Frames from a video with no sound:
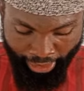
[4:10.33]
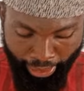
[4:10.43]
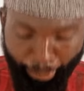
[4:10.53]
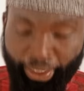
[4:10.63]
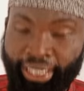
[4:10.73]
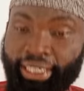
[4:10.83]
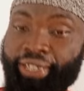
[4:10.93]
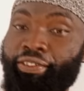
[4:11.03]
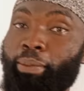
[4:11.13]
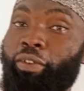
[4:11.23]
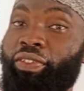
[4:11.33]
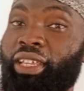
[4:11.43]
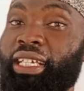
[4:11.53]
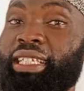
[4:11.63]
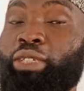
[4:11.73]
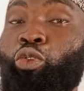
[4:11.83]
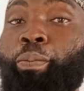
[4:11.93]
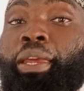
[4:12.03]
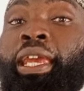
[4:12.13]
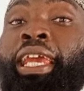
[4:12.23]
The present tense verb of this
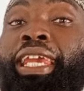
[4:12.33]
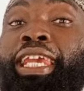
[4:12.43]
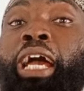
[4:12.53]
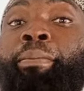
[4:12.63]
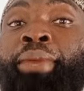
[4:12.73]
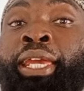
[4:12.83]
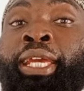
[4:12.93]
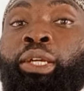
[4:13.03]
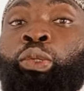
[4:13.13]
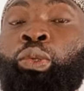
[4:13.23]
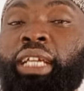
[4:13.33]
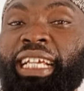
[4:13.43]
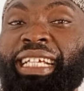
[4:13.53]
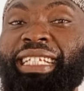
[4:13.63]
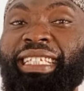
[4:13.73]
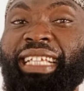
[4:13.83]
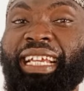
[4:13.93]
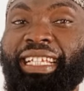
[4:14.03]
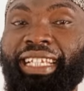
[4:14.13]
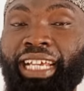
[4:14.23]
will be yabi'u, he is
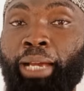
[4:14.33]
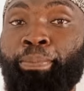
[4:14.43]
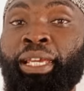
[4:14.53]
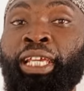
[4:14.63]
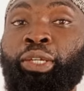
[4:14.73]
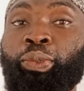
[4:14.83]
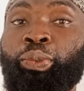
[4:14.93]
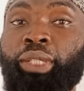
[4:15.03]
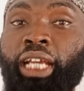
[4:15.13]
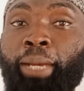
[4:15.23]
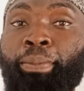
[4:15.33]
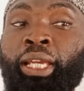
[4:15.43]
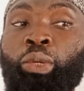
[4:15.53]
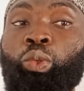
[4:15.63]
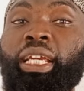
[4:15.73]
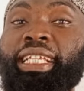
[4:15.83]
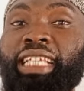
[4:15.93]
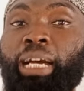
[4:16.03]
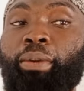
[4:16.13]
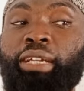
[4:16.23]
selling. Yabi'u
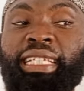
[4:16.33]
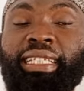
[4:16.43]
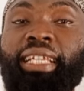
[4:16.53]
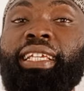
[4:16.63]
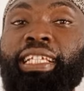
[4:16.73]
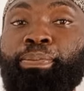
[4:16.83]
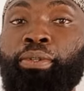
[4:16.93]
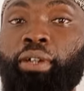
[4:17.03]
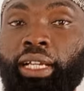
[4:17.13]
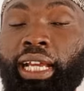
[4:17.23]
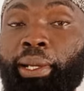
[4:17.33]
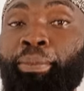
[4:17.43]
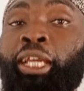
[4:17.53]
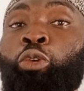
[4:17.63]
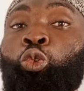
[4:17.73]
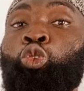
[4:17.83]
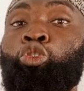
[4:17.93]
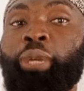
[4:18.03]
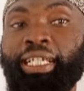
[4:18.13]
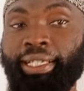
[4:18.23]
kitab, he's selling his book. Yabi'u
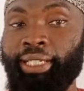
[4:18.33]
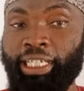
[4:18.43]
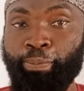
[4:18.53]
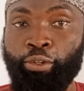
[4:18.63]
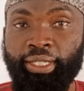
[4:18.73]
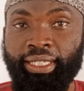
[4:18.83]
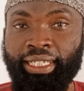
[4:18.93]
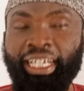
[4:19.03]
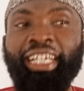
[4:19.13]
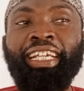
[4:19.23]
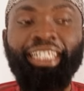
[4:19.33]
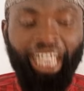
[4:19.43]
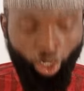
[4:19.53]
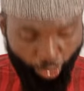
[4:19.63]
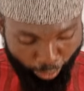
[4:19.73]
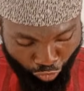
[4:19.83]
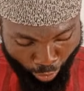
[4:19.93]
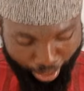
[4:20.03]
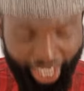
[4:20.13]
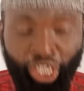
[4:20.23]
kutuba, he's selling his books. Now you
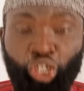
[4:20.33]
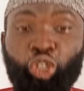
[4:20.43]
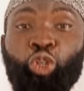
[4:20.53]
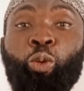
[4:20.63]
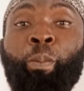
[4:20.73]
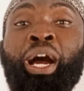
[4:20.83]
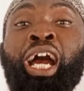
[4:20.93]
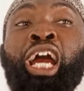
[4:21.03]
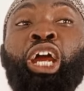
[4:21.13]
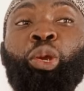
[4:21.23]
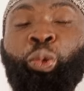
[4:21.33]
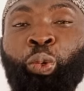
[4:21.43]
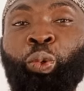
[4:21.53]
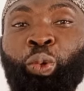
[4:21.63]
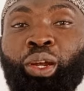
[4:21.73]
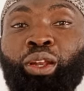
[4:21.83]
to be yuba'u